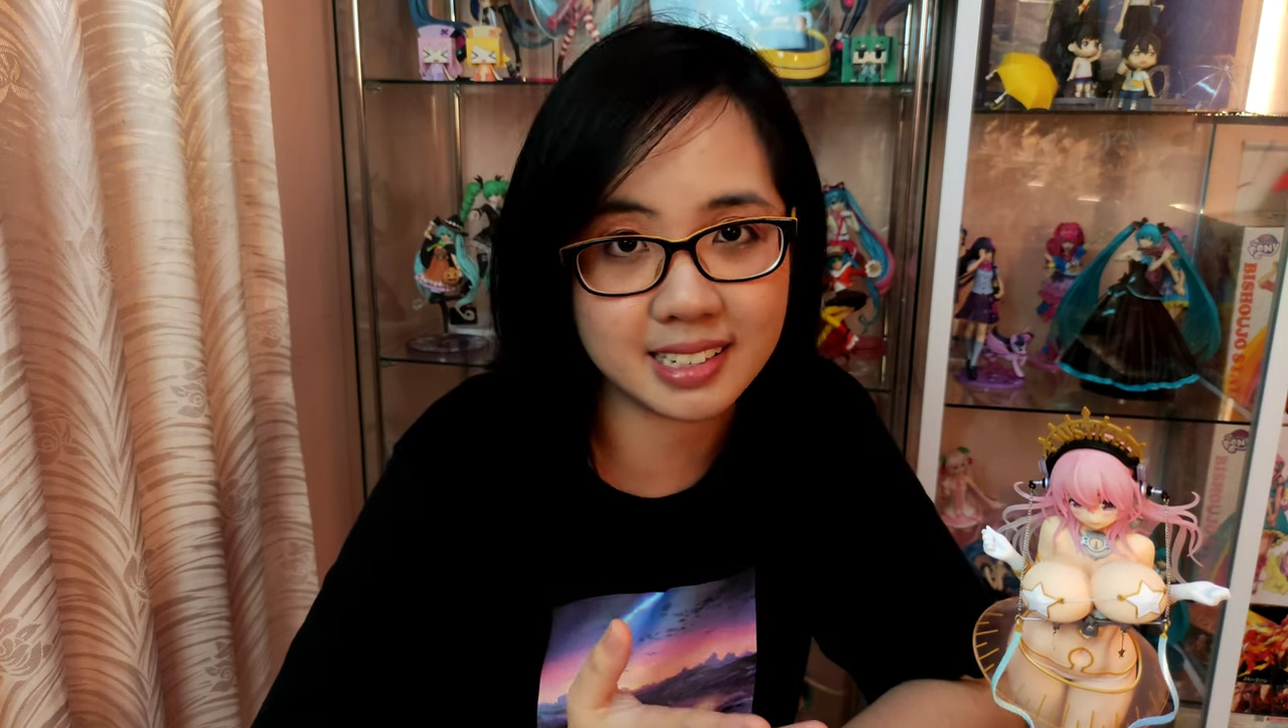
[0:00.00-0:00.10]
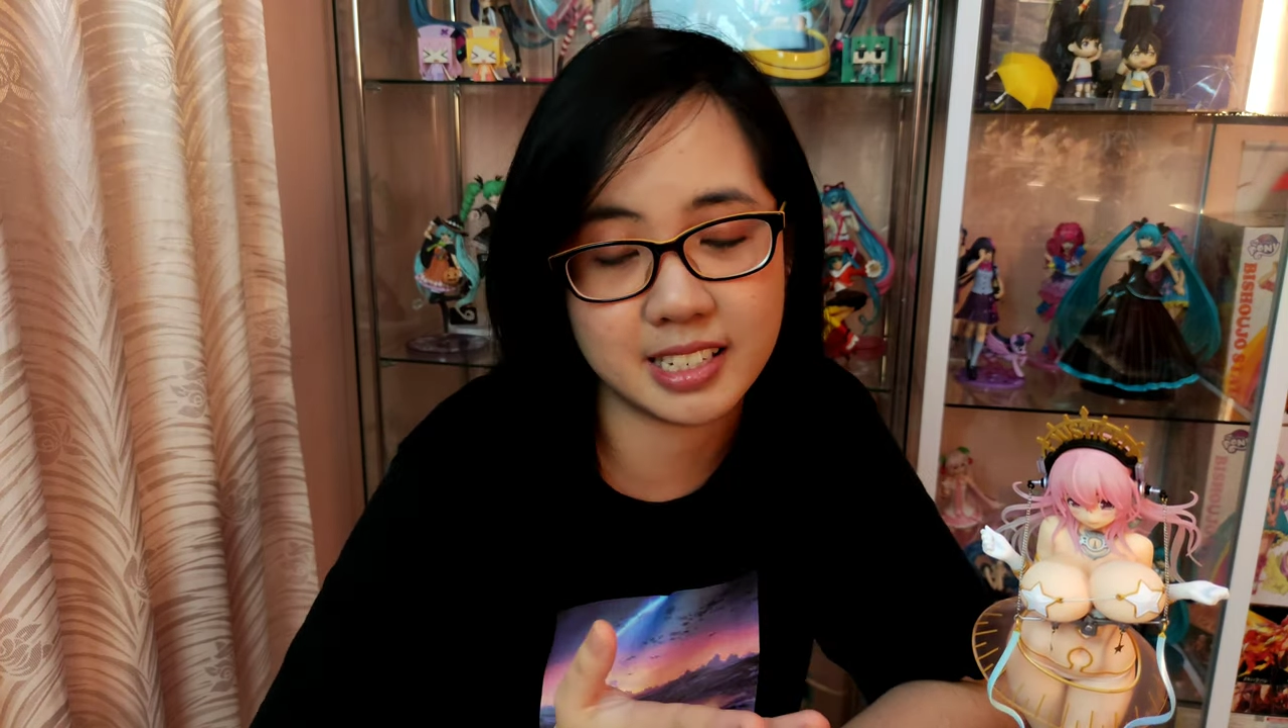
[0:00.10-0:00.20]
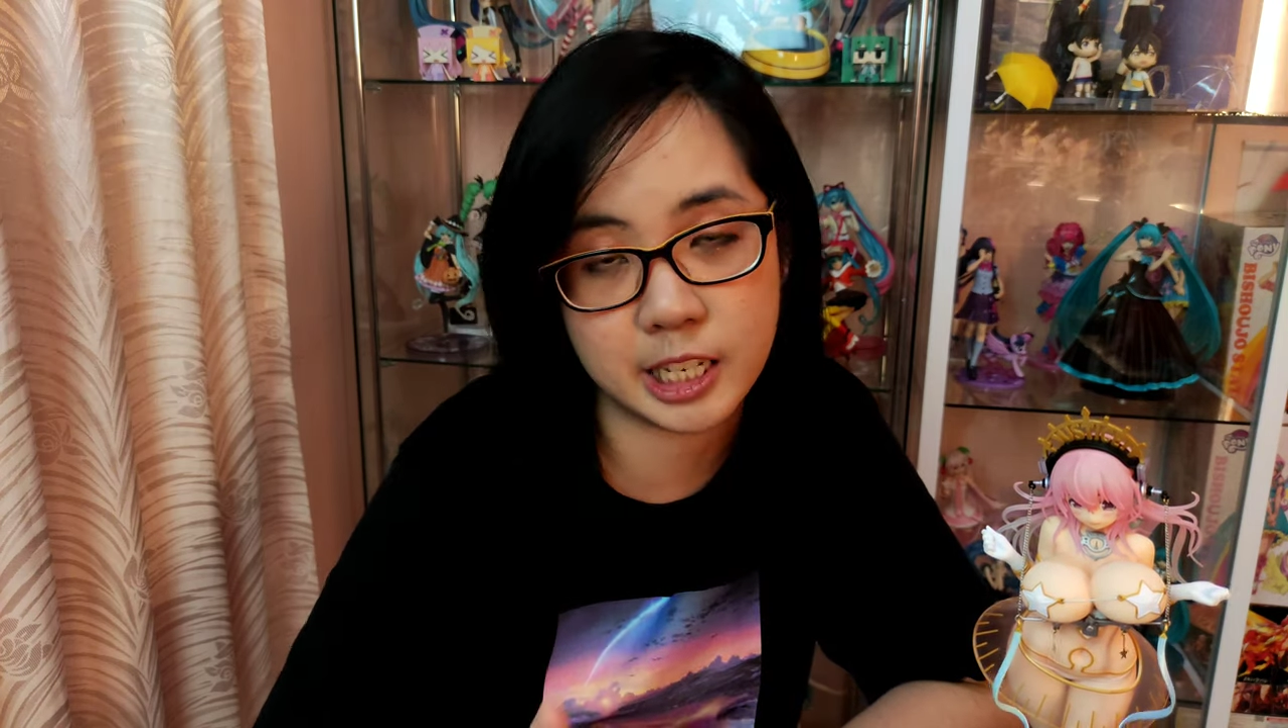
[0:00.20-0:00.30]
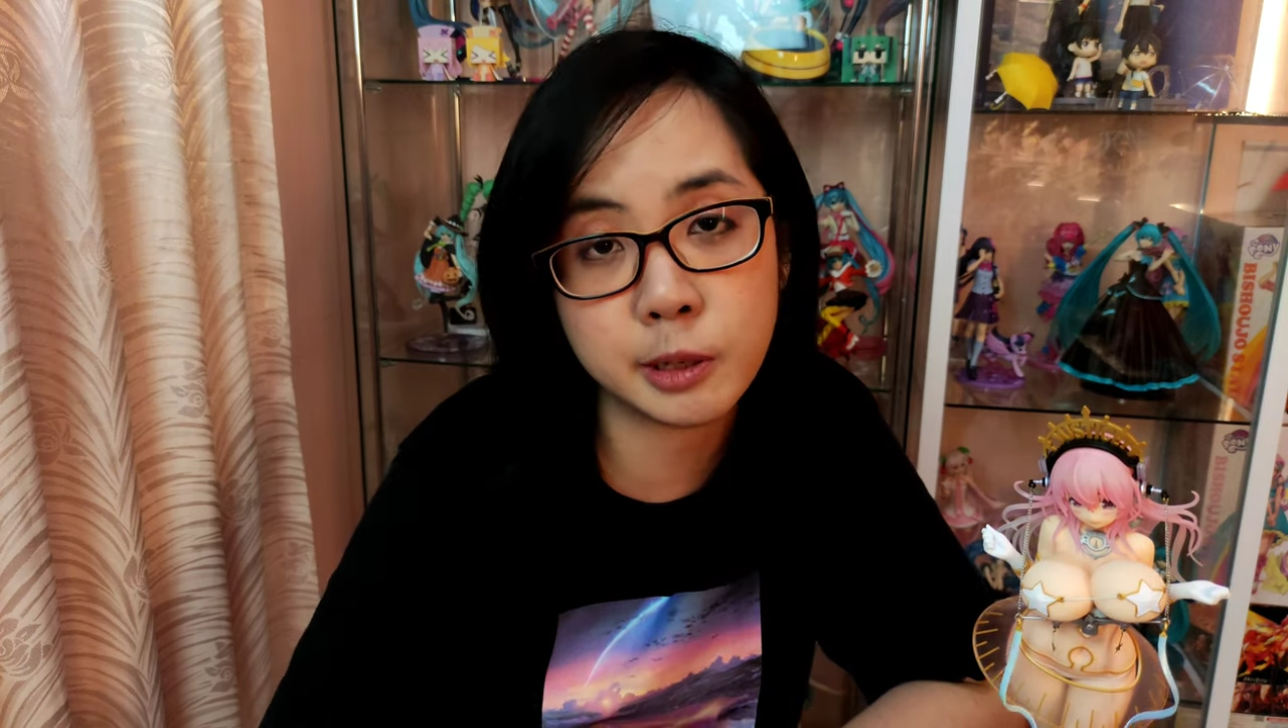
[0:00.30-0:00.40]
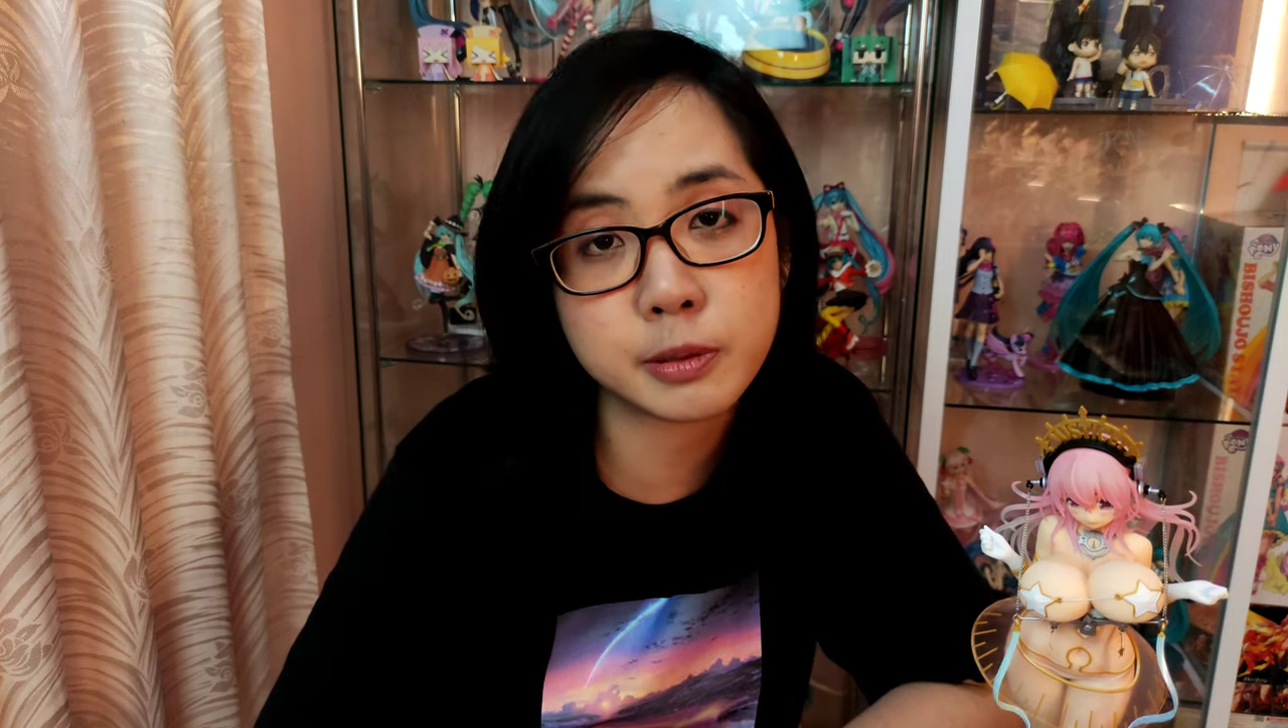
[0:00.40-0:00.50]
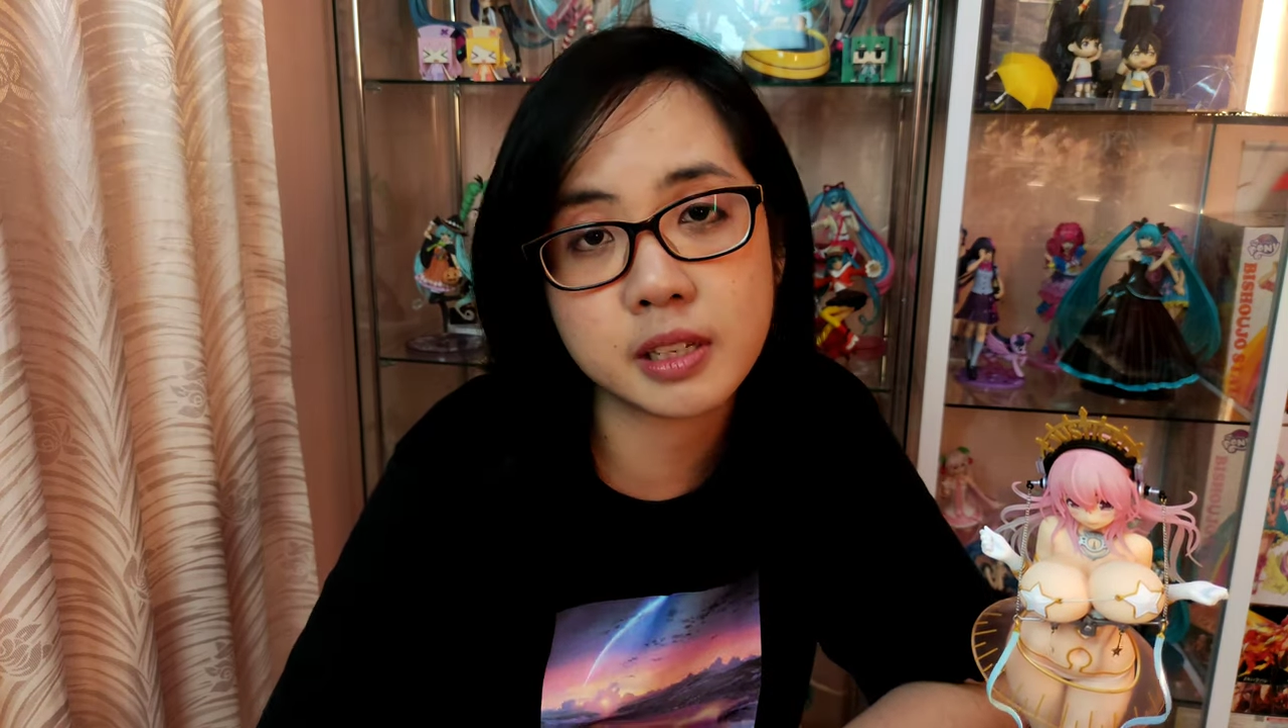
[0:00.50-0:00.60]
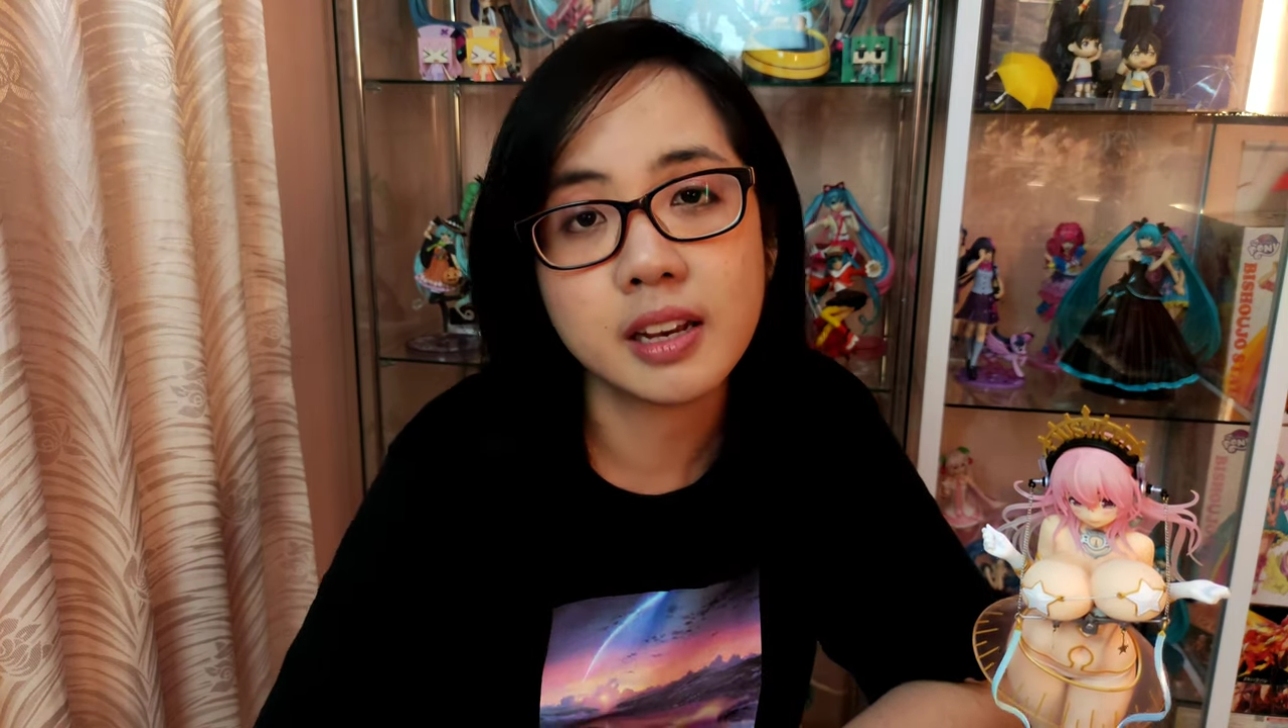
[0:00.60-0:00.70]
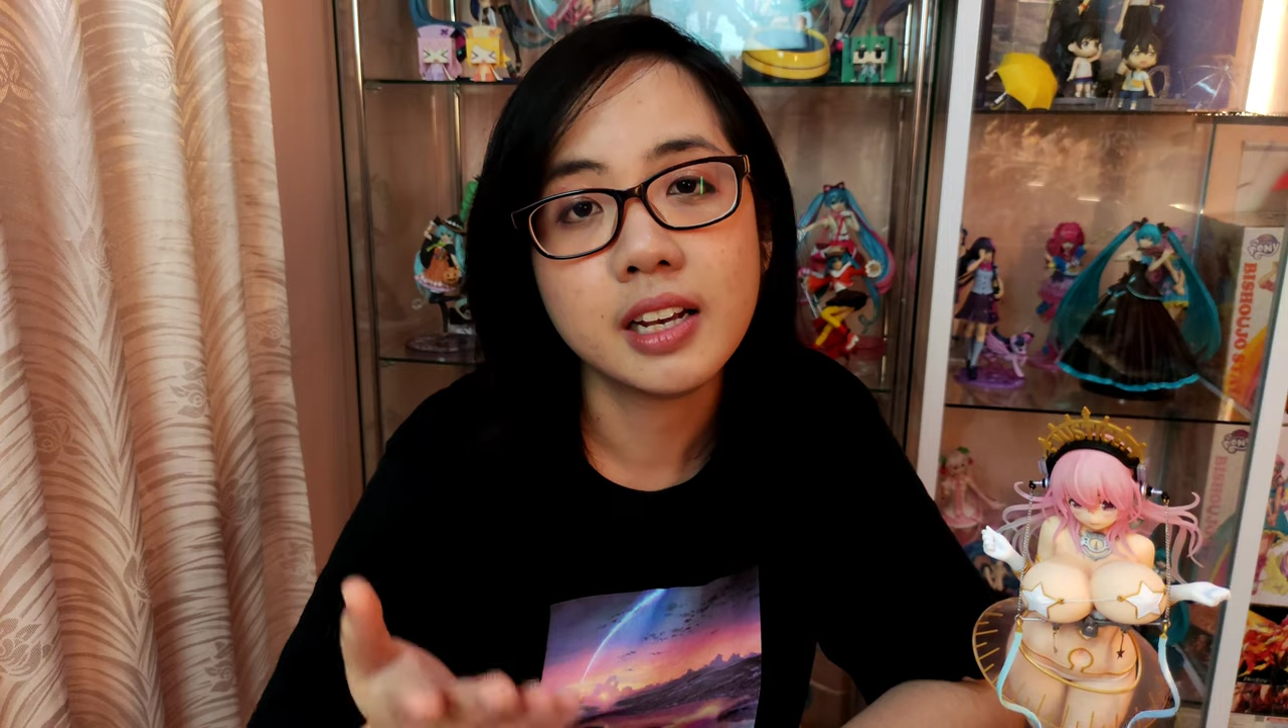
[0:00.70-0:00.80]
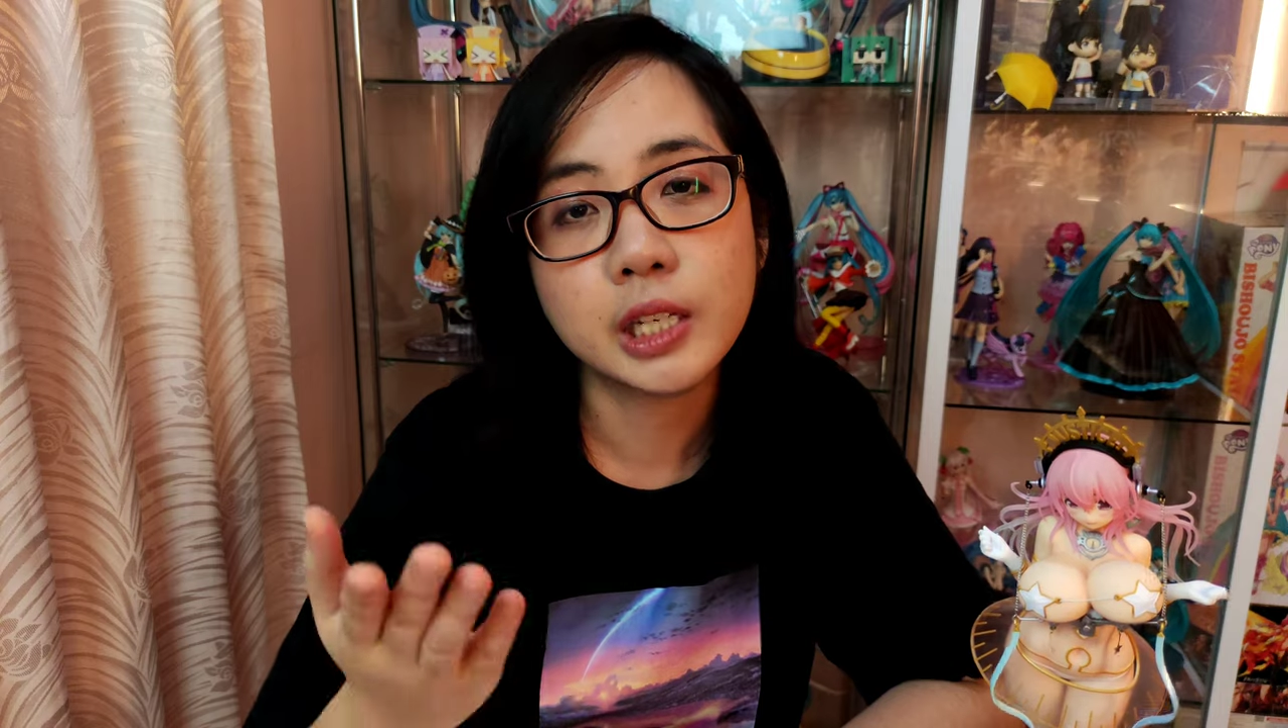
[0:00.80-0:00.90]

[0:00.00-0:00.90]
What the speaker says: as tips